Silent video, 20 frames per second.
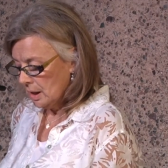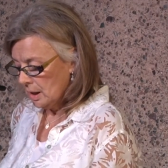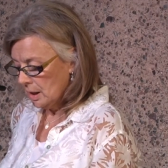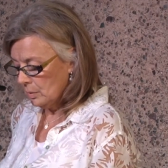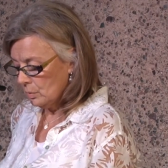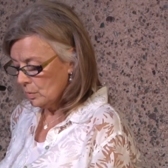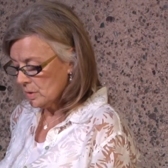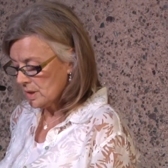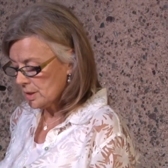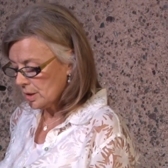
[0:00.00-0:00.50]

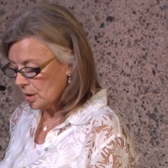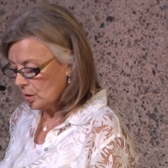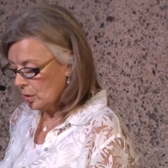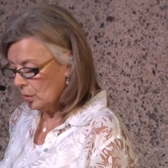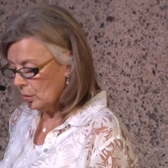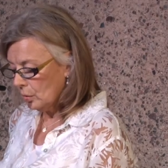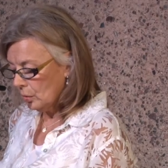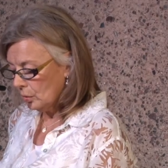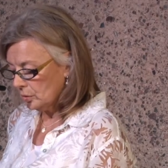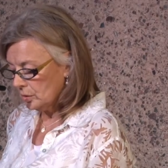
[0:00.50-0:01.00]
It was a
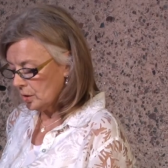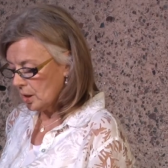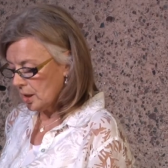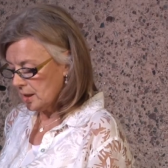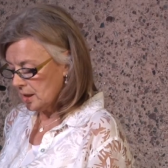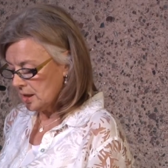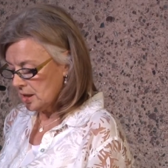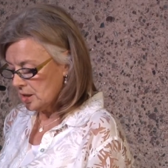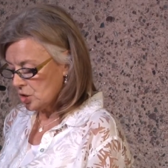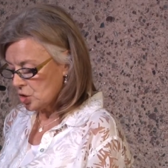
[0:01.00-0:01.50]
cold
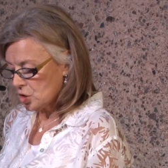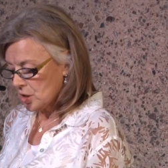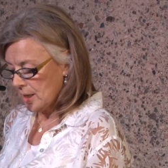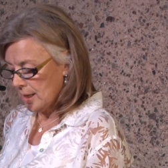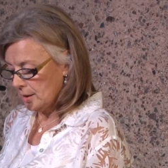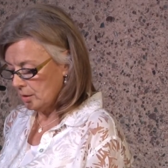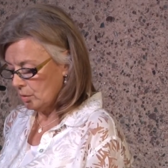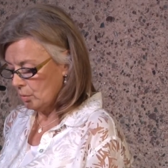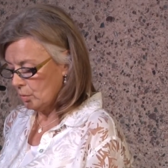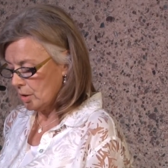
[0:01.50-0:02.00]
night in
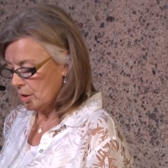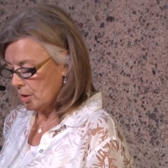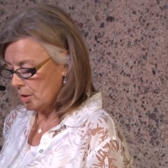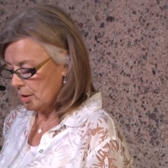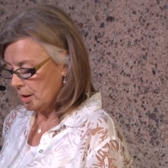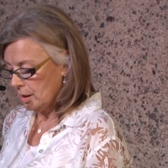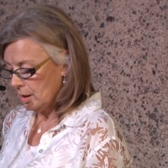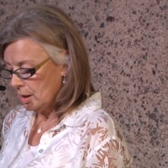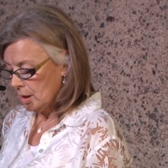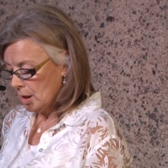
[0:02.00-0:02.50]

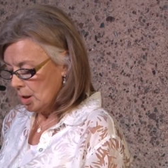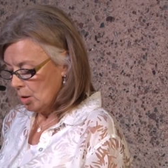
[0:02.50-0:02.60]
January,